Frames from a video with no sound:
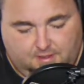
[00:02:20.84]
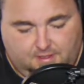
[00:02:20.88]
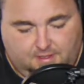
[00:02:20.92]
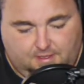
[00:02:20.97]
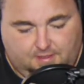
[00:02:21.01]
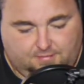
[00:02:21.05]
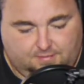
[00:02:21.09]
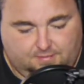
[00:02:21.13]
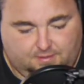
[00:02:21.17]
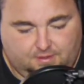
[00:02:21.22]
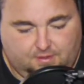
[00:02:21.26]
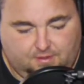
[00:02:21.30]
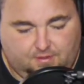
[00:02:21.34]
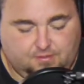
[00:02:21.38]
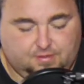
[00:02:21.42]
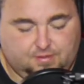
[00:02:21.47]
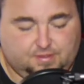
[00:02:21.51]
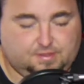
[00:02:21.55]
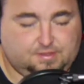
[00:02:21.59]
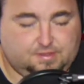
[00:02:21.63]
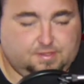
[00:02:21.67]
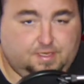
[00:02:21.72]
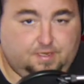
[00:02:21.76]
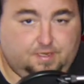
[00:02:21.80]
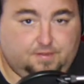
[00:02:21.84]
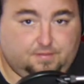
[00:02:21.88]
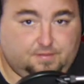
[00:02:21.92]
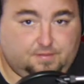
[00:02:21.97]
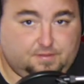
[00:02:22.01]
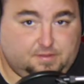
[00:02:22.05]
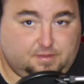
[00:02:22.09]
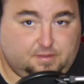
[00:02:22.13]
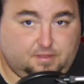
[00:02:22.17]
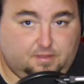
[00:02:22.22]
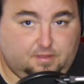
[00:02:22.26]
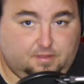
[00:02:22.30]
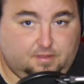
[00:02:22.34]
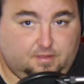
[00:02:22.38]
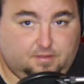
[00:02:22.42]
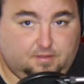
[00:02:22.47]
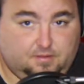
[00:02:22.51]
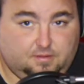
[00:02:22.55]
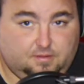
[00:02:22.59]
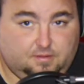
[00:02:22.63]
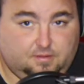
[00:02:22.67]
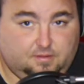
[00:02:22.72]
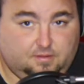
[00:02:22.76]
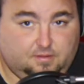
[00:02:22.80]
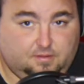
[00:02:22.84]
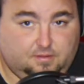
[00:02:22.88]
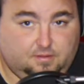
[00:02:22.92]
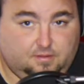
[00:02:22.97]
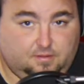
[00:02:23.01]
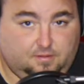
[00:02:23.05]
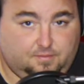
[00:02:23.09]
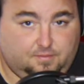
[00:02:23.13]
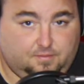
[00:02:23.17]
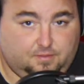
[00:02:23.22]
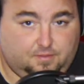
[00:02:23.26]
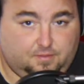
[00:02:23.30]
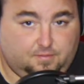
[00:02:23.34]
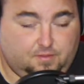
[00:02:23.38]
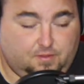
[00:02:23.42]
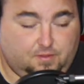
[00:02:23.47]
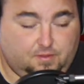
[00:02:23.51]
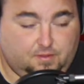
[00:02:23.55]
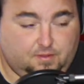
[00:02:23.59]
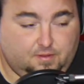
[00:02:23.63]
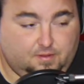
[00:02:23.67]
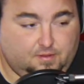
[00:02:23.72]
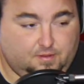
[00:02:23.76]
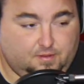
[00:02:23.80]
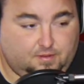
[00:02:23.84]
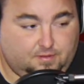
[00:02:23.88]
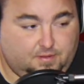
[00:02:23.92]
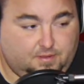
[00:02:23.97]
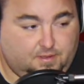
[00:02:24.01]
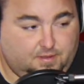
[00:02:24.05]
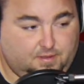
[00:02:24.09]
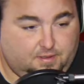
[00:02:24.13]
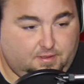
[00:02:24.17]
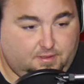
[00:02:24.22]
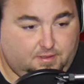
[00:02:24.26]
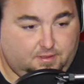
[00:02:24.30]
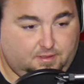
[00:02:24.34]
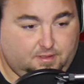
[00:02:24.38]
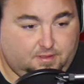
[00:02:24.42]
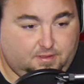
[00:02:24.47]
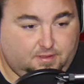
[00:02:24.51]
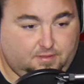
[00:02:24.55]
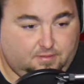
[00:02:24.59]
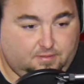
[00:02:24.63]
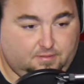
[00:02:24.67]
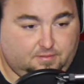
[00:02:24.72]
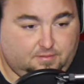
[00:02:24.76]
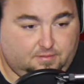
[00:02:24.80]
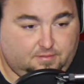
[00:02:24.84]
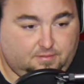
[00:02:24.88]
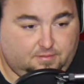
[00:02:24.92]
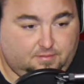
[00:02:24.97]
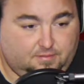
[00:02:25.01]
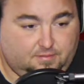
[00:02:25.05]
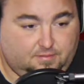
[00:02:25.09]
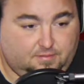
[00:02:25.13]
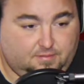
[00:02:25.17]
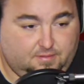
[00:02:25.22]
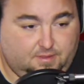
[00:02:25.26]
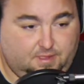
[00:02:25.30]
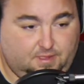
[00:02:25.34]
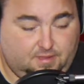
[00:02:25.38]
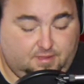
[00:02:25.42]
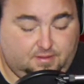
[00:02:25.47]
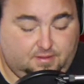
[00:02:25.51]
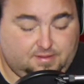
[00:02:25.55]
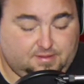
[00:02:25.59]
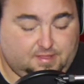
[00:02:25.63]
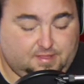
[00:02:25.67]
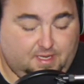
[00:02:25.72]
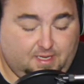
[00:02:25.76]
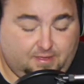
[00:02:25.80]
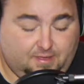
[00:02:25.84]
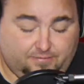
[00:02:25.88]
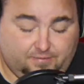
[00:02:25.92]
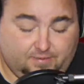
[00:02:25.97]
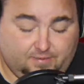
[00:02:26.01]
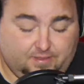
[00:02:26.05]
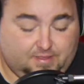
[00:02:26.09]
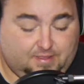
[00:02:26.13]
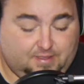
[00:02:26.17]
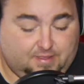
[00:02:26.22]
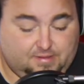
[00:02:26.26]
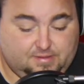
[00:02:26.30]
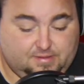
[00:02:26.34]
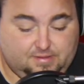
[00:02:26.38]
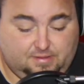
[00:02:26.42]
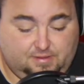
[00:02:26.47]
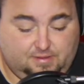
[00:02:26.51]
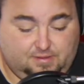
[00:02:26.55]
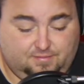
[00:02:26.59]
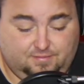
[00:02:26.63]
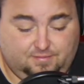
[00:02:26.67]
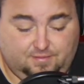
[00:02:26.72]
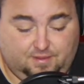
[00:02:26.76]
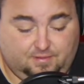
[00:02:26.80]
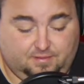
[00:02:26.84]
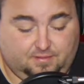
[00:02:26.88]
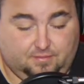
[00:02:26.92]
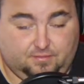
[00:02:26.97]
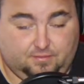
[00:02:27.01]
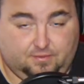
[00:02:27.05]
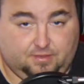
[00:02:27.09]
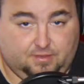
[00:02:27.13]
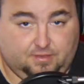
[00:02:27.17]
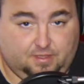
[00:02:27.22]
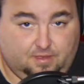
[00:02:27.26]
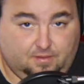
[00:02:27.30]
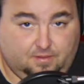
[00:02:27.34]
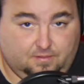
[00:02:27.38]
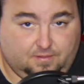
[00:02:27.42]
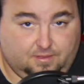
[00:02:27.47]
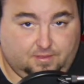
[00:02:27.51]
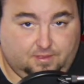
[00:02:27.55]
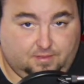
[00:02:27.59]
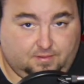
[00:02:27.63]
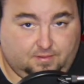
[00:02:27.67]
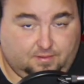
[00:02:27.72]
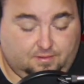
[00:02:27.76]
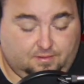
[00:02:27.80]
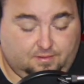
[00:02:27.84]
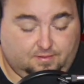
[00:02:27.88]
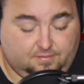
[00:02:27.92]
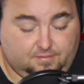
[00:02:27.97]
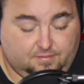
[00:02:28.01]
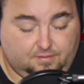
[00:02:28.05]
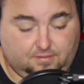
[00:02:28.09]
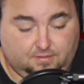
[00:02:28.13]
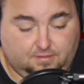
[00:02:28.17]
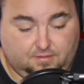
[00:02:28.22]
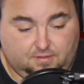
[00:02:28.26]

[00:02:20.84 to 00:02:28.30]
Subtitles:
if the coaching staff is not up to par and at least halfway decent, you've got no shot when you get drafted.